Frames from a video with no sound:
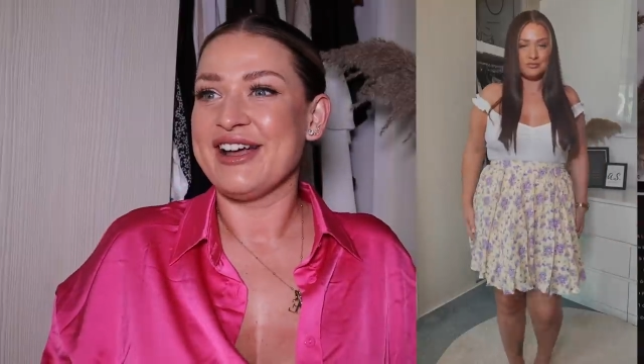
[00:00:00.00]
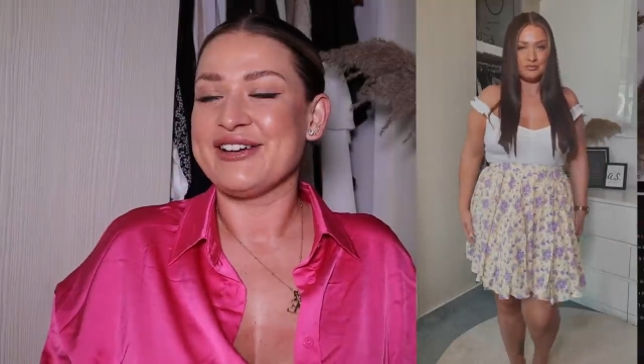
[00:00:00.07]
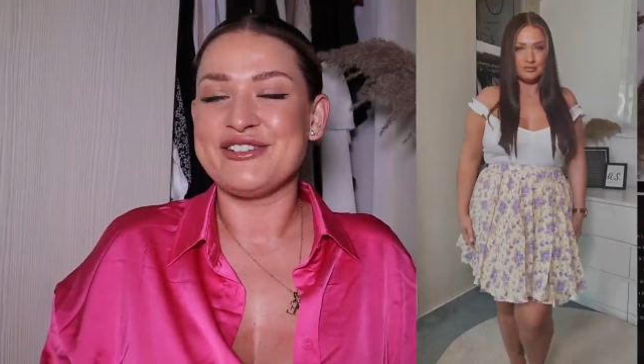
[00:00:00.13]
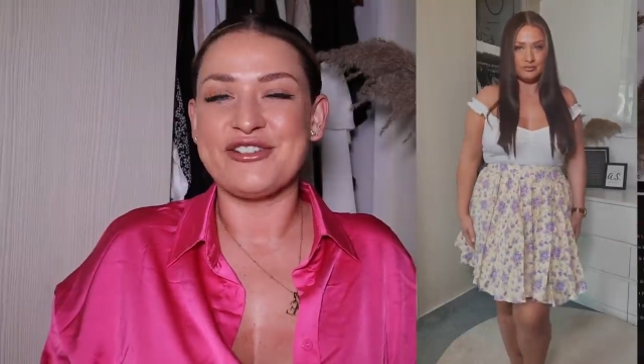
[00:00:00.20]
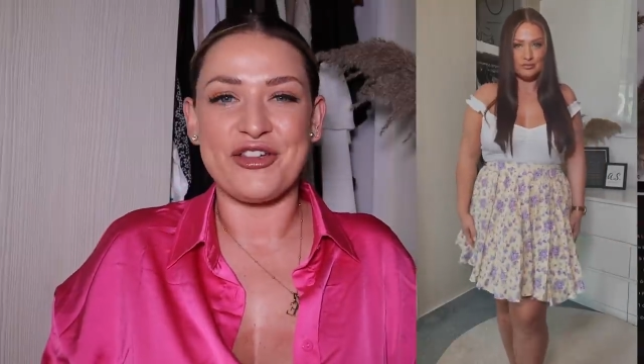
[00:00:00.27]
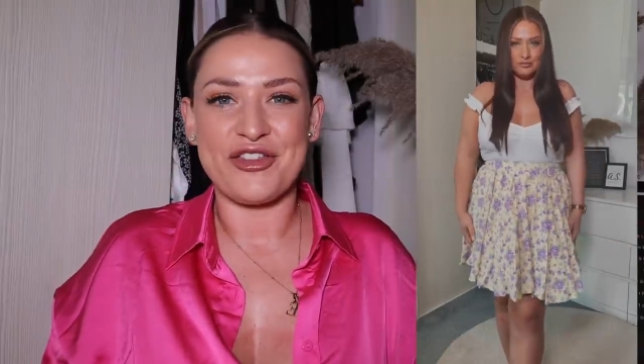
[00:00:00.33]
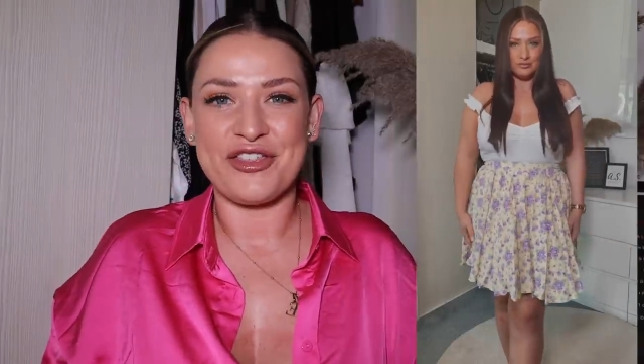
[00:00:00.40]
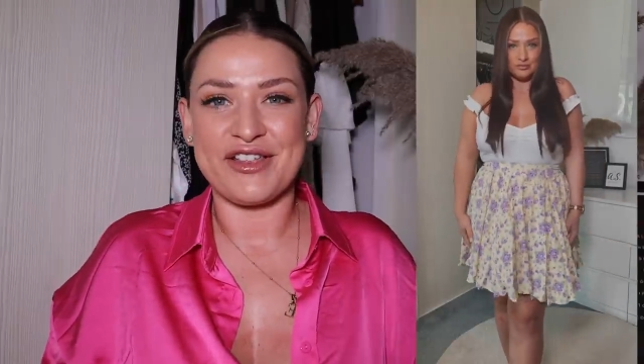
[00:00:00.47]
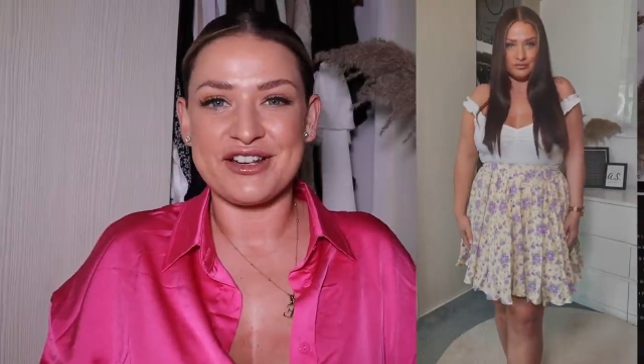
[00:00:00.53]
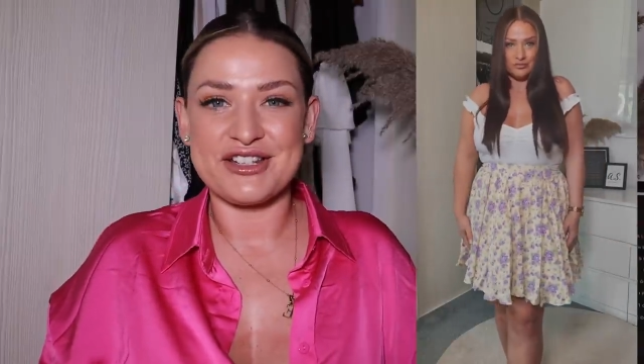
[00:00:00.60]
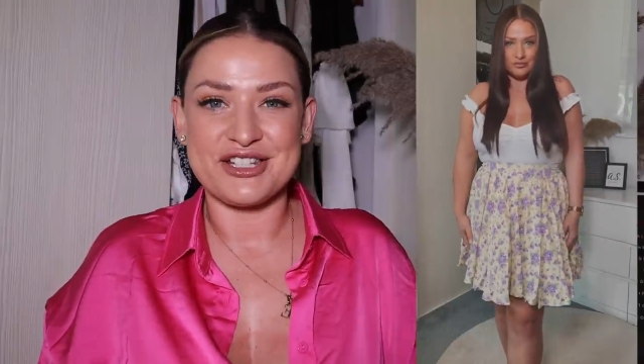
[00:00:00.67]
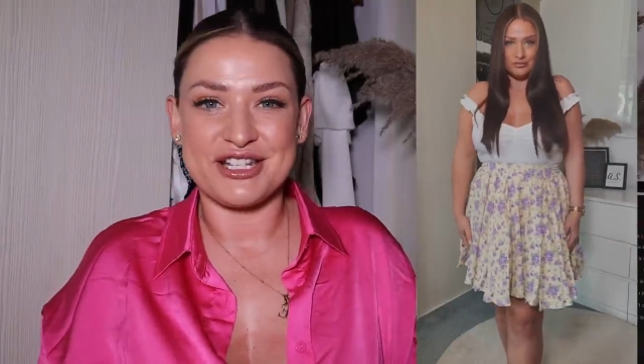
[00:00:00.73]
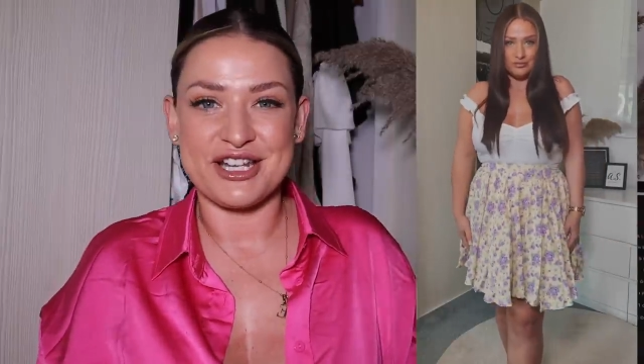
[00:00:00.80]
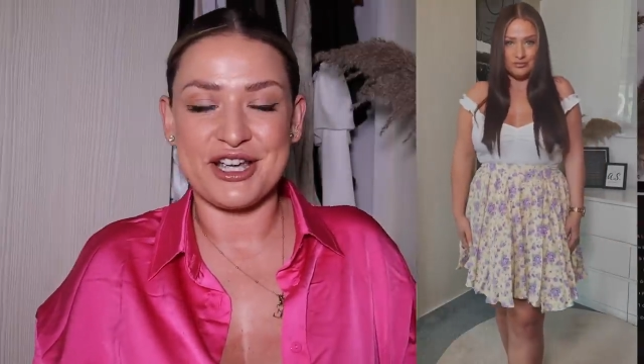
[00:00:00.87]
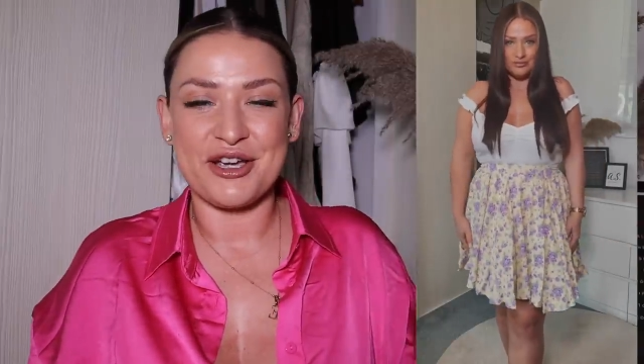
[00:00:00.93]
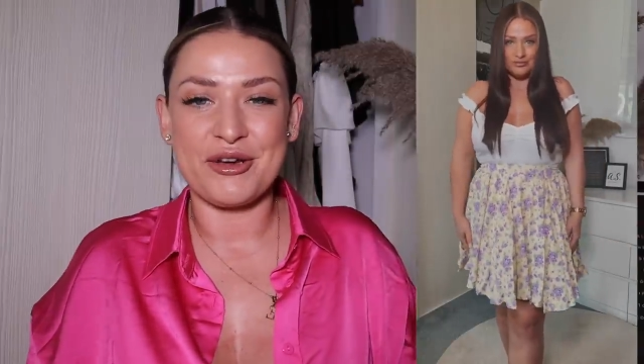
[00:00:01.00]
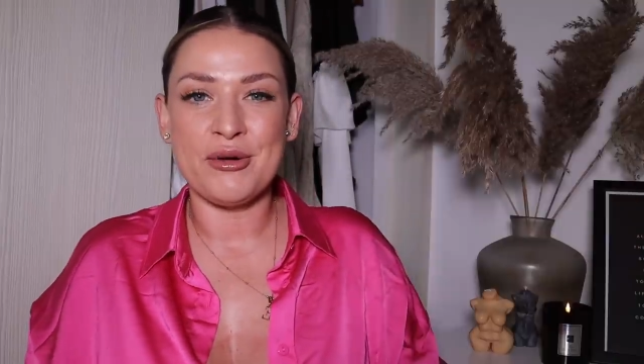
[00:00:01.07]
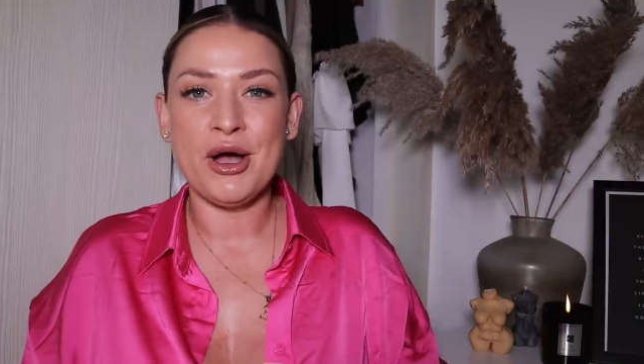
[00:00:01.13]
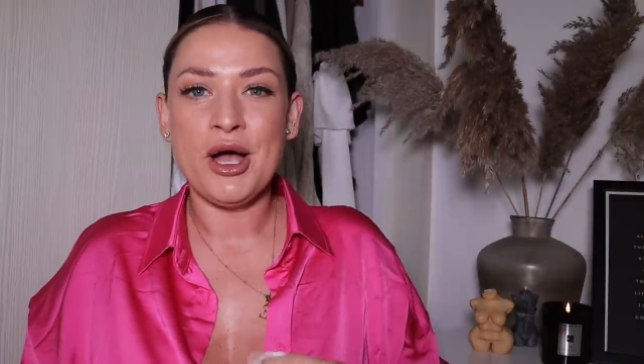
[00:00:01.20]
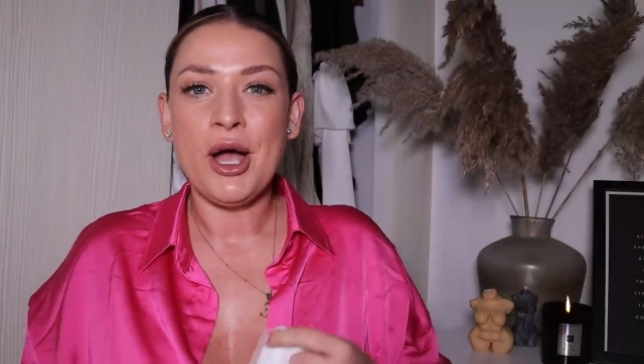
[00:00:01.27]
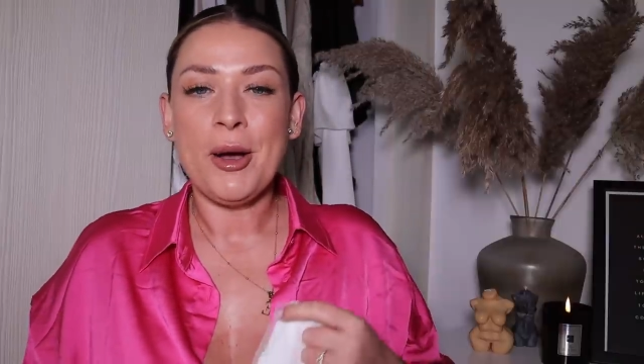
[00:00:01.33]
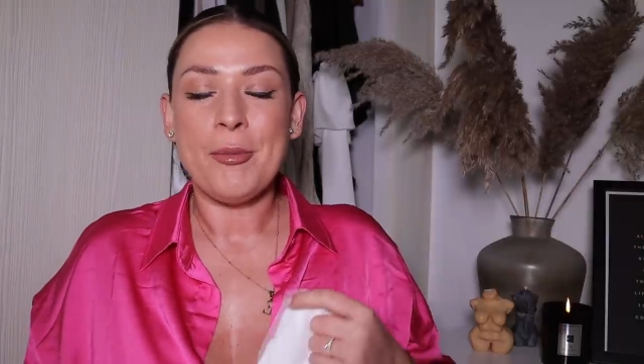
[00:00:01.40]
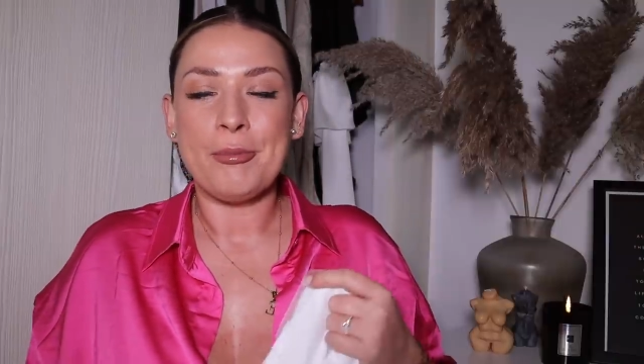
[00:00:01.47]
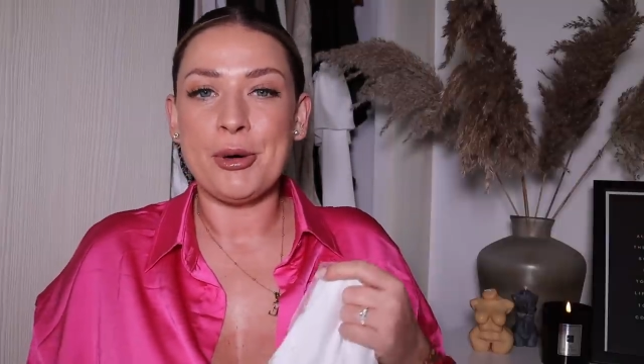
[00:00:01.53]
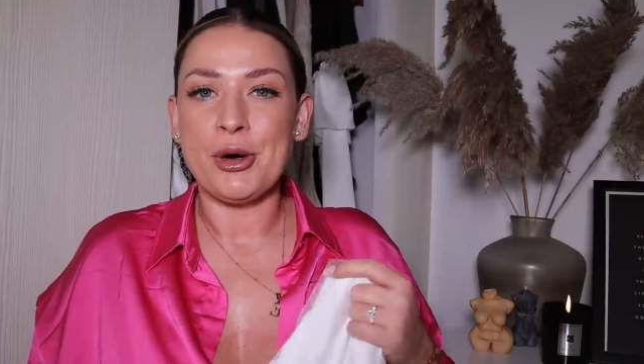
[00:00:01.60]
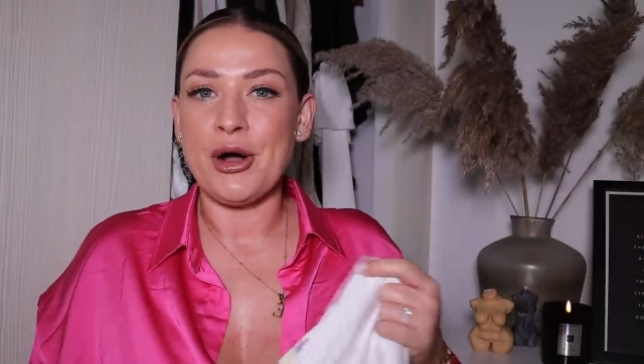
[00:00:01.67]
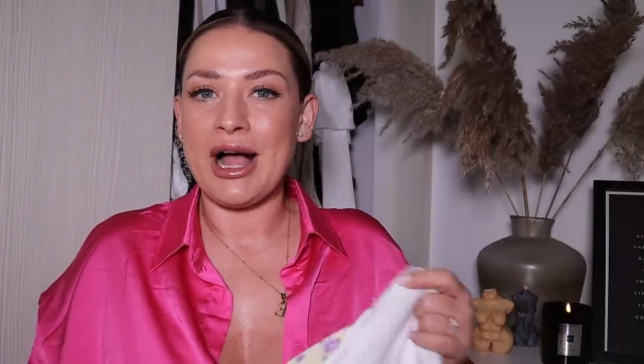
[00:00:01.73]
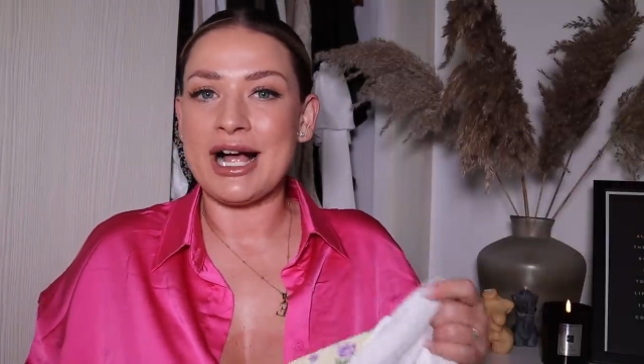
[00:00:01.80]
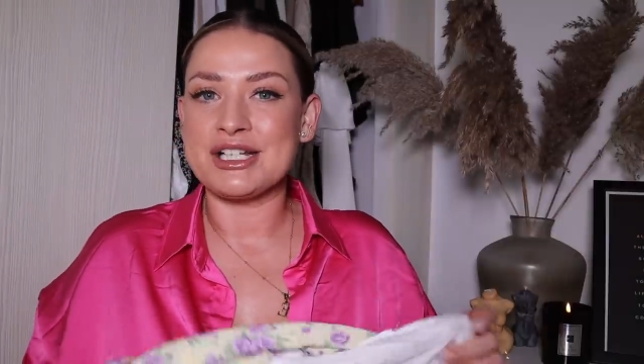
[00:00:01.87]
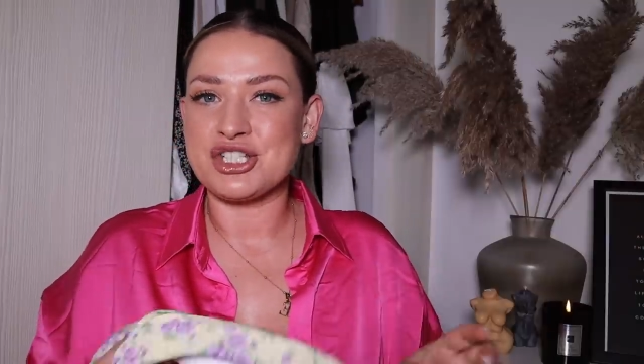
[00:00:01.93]
not the thing to do,
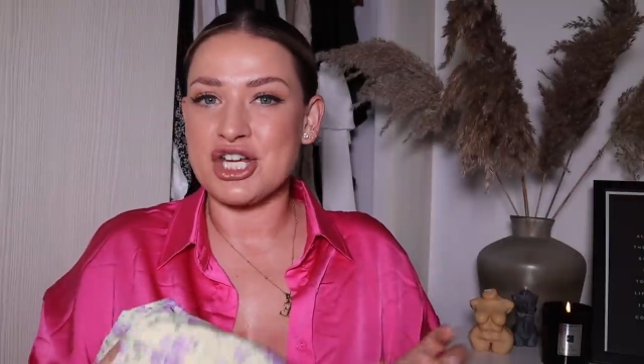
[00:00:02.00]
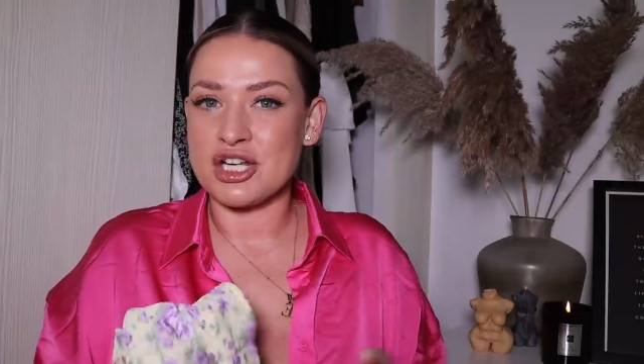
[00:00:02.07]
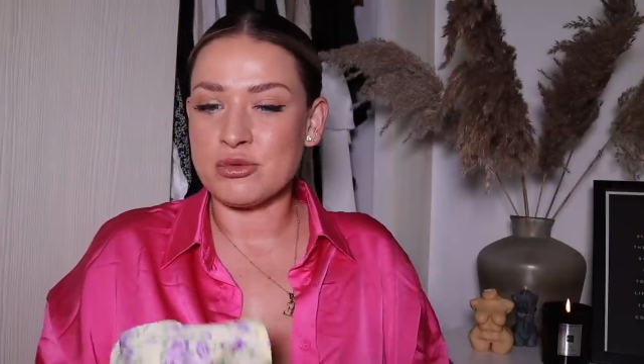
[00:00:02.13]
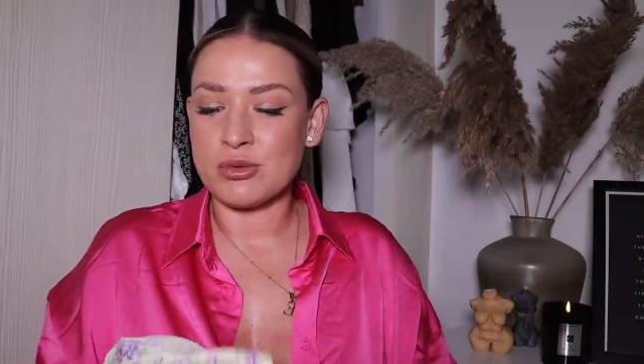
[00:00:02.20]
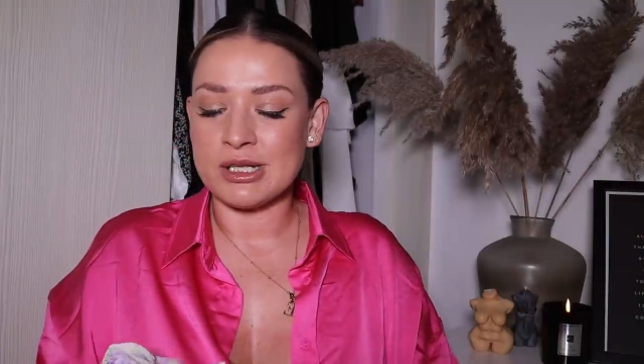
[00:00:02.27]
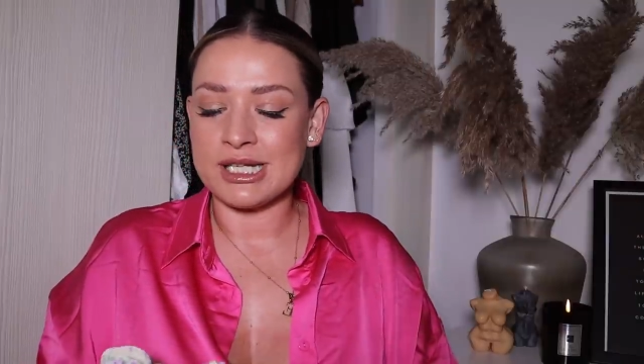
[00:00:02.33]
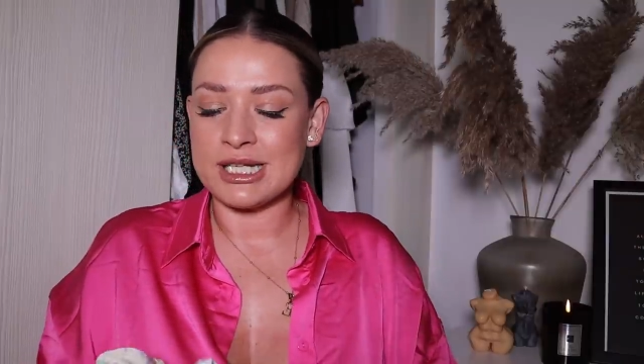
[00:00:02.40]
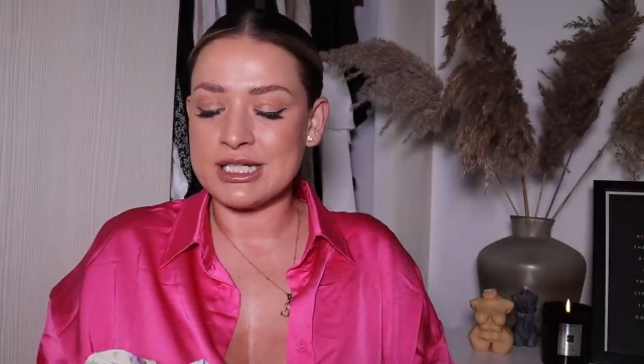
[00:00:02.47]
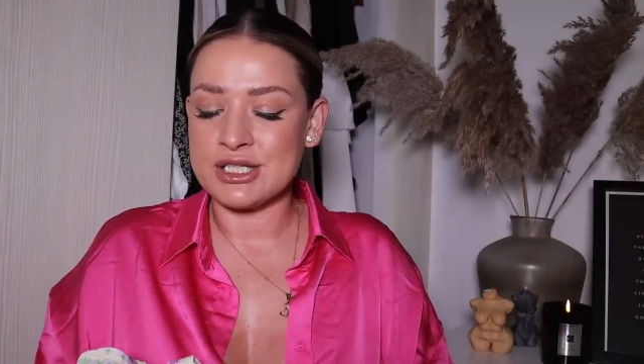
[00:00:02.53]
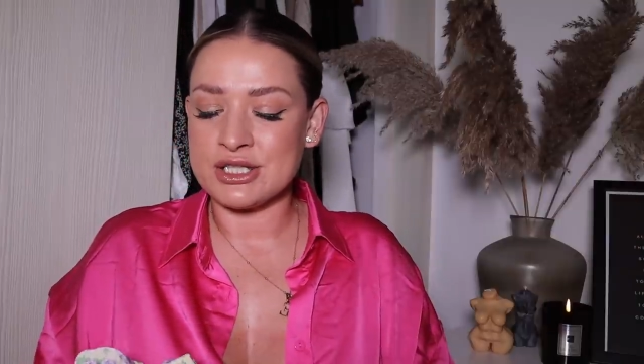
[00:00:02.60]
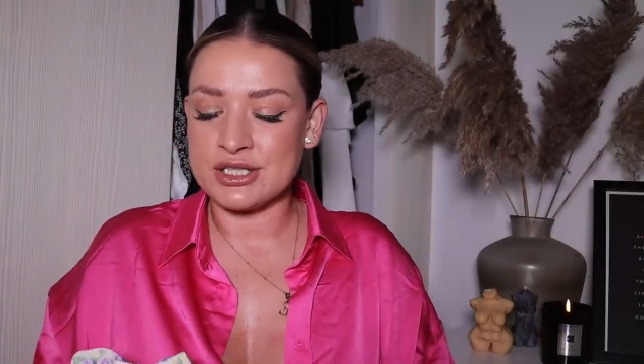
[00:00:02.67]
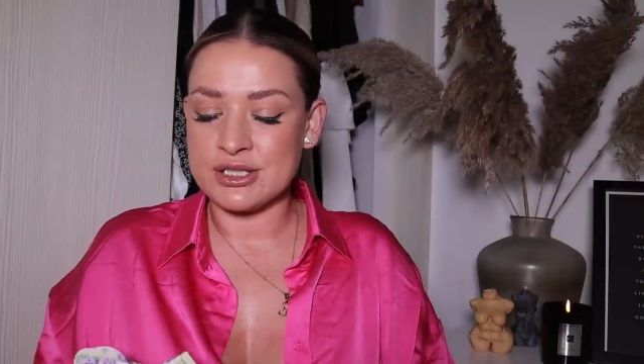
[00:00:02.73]
but I genuinely,